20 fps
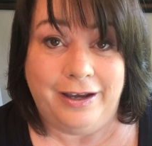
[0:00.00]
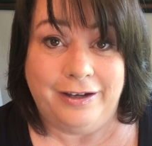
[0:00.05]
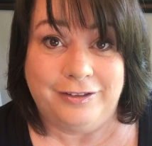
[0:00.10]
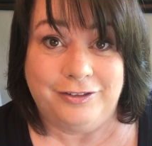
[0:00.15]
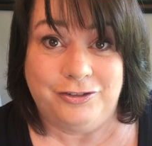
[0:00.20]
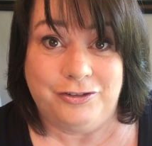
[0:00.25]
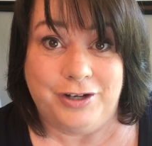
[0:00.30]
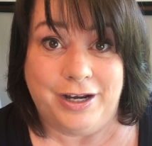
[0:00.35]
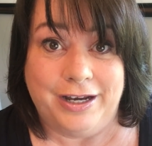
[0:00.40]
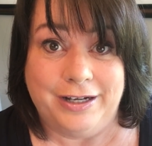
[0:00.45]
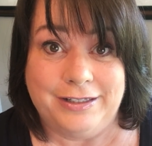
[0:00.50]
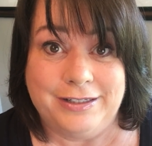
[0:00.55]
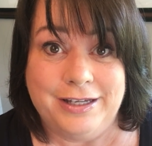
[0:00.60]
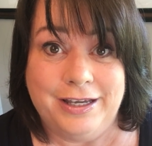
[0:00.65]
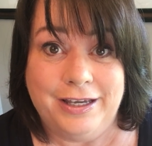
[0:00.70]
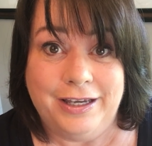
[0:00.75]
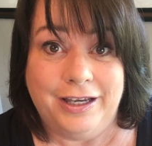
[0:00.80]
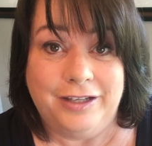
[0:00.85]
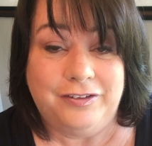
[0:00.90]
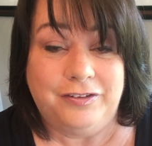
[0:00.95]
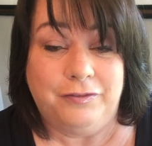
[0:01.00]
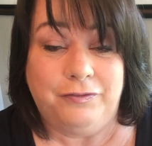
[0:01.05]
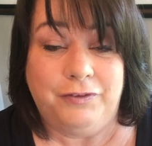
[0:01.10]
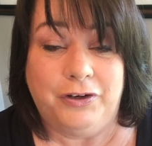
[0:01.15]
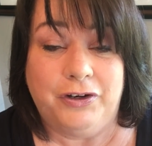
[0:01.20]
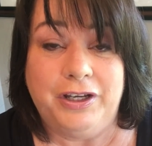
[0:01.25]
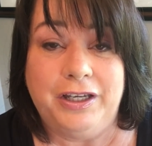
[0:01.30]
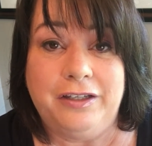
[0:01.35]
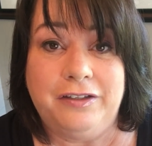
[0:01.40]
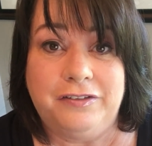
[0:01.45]
extract. It's a
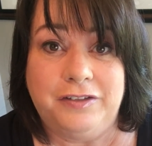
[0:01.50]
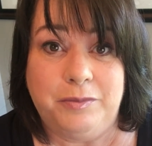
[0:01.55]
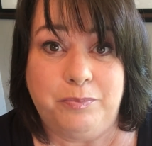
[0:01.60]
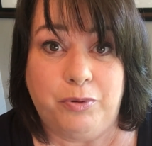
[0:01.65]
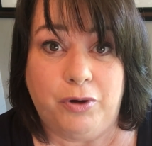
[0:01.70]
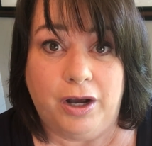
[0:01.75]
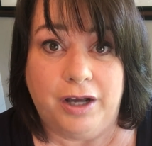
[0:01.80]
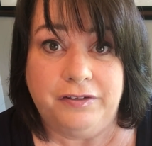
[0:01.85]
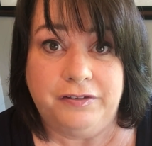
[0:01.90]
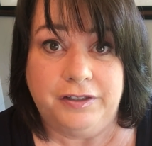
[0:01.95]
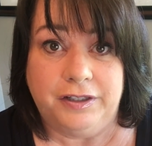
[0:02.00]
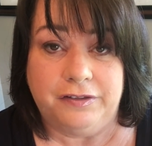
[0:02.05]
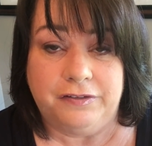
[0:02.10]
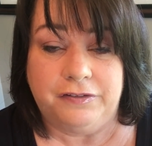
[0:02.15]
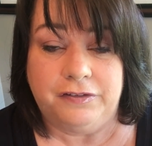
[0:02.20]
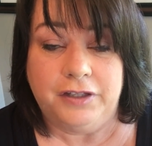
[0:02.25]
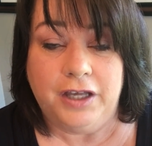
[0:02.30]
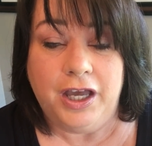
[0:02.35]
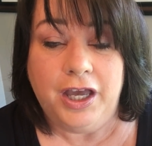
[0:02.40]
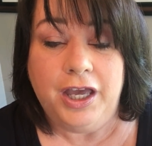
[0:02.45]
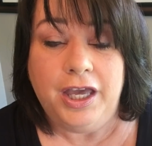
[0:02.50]
very easy process.